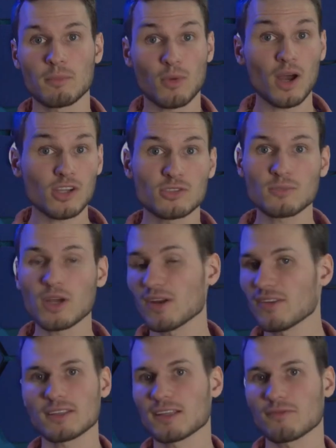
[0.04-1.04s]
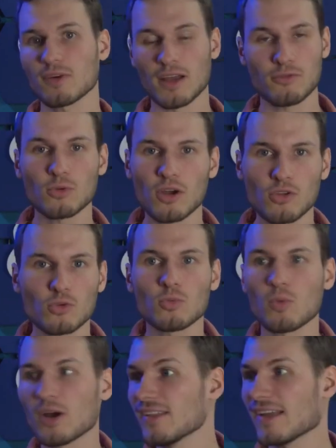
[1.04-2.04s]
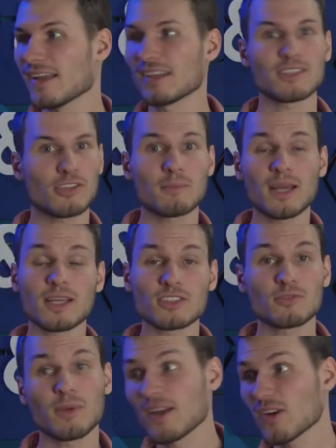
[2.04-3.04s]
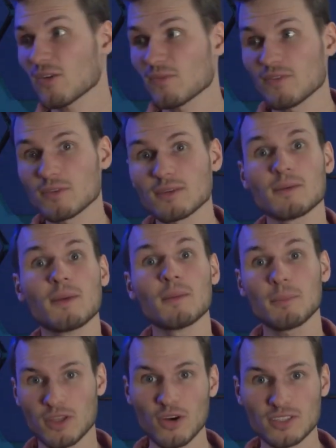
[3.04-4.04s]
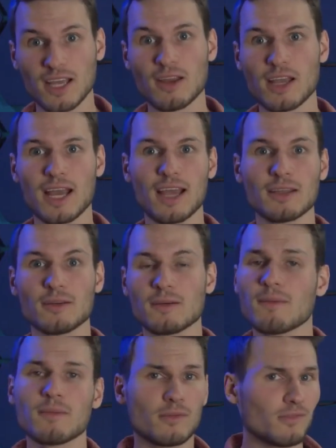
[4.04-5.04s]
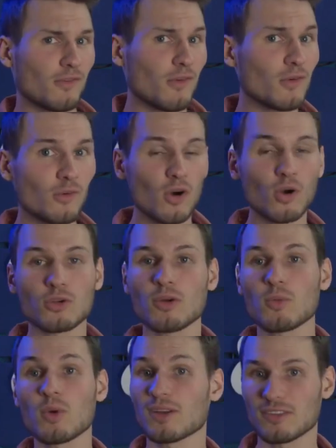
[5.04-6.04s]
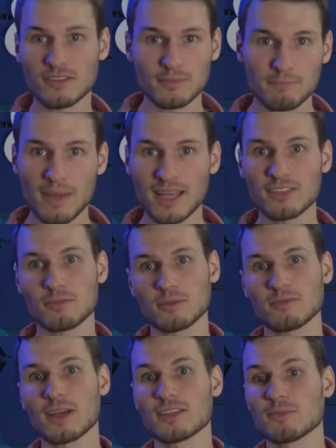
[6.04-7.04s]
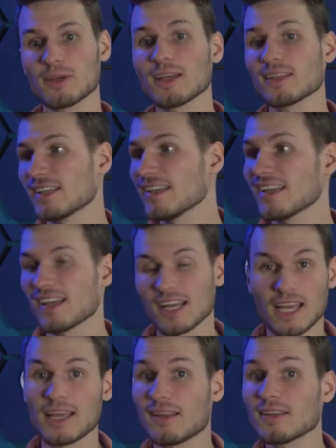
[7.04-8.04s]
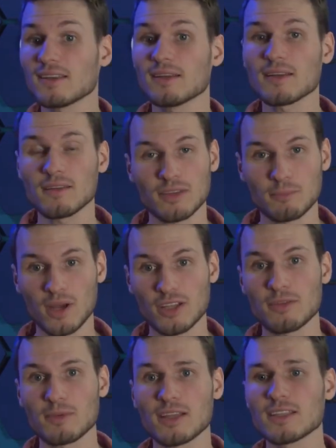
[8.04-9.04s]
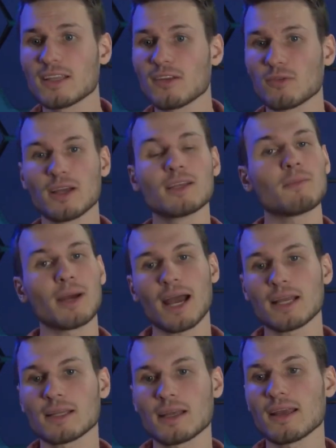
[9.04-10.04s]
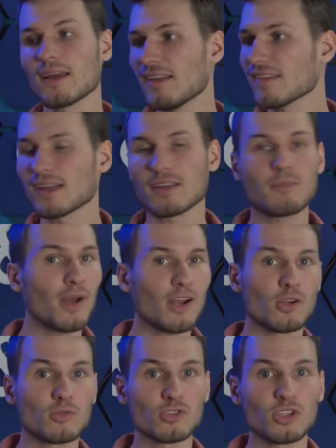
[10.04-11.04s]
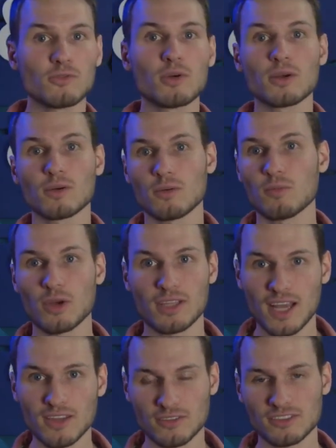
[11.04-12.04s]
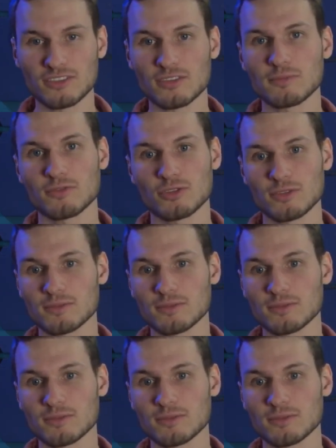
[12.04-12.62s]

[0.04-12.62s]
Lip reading: Proxmox is for everyone who wants an easy to manage smart home, but on the other hand, also wants maximum flexibility and the possibility to expand their smart home server with other systems.